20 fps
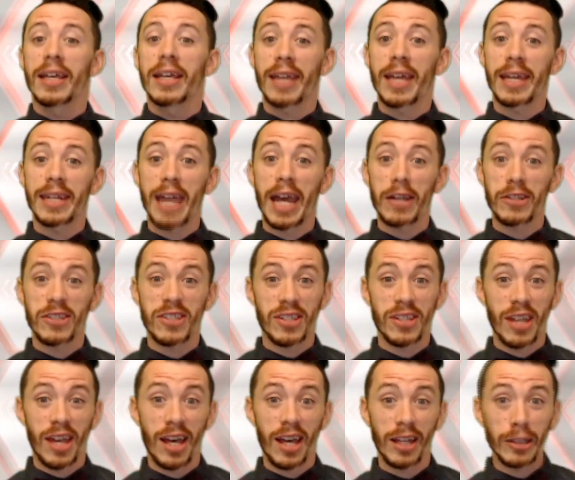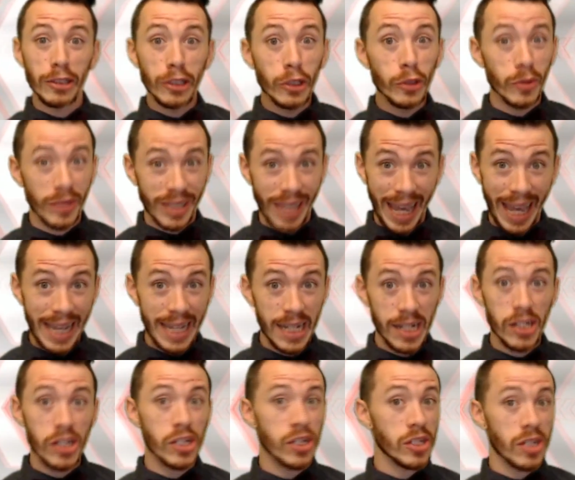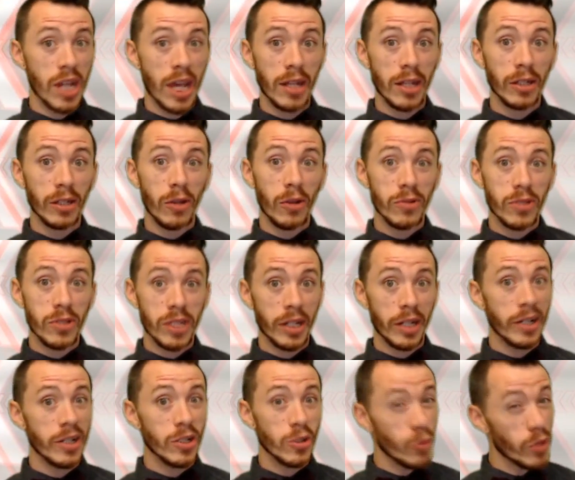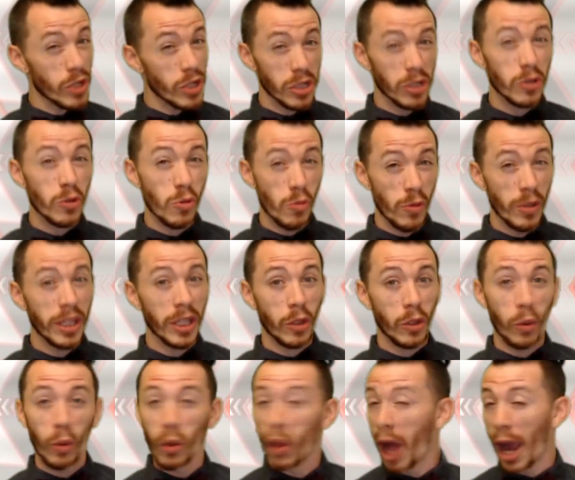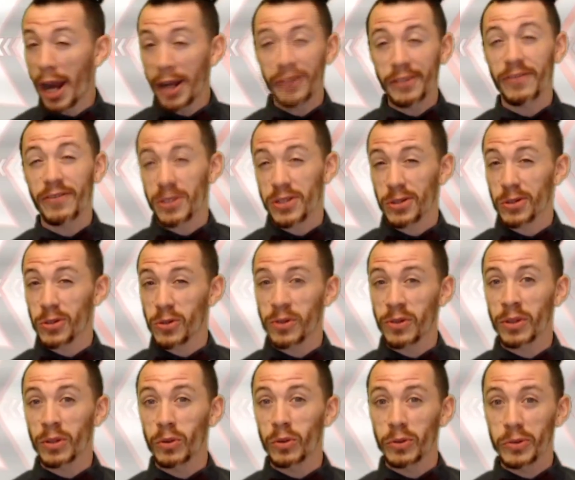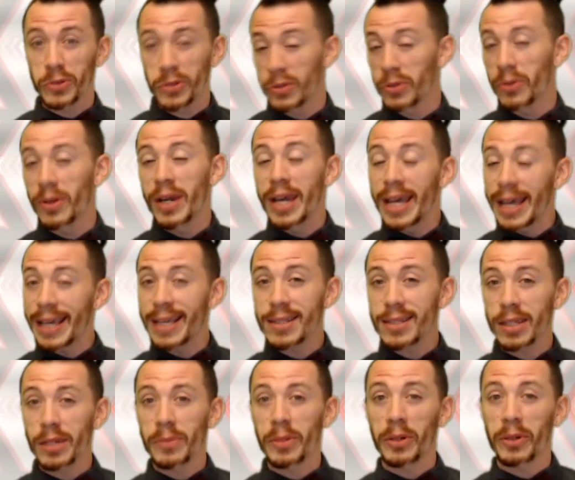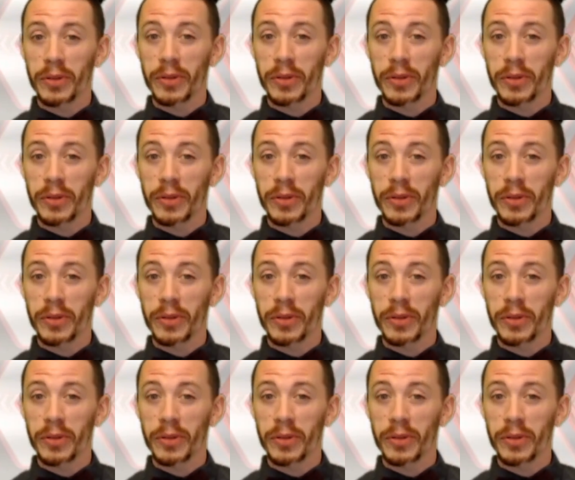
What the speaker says: They announced Luke Cage standalone series, which looks really cool. Iron Fist looks really cool too. He's going to be a